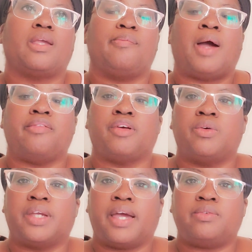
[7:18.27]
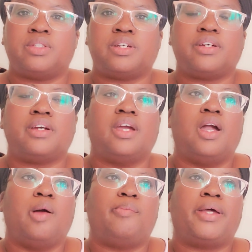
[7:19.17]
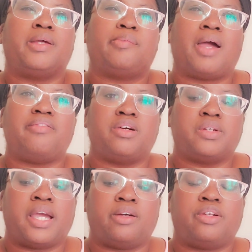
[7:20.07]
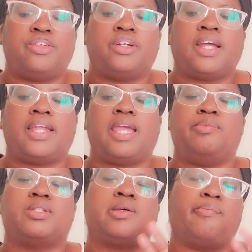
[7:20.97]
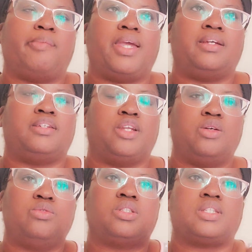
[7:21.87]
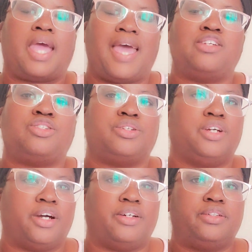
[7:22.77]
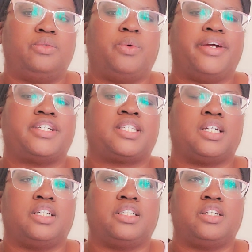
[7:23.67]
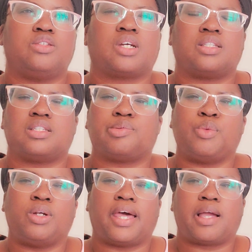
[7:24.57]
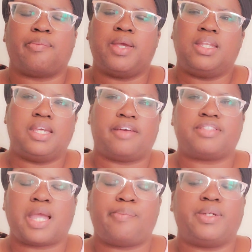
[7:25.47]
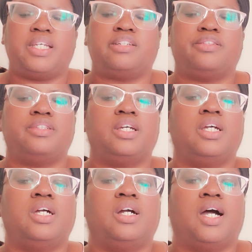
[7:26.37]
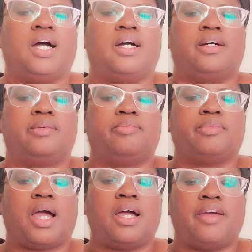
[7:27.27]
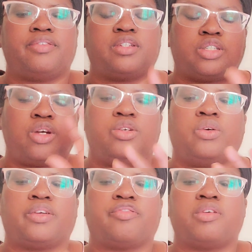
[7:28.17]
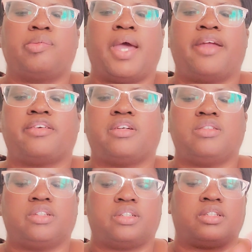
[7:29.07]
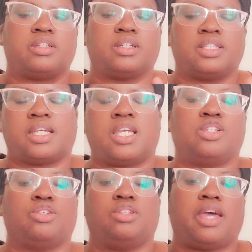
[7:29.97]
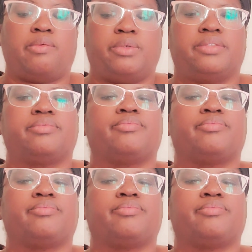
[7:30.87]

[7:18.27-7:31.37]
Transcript: my row counter, but in my row counter, you're not able to make notes as you go, whereas in GoodNotes, because it's more like a PDF type of deal, I have to show you on a free pattern. Hold on, because I can't show you that one.